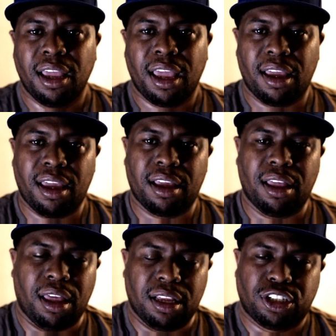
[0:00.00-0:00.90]

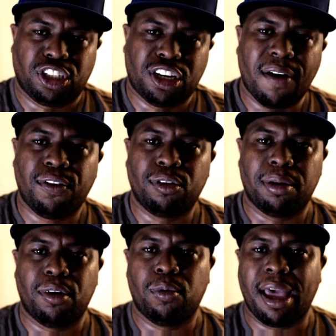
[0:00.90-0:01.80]
and shuffle
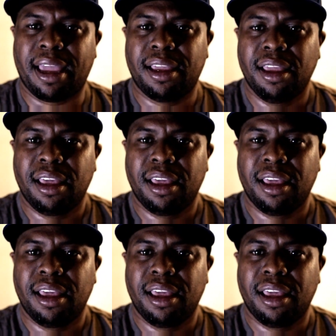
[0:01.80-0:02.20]
them away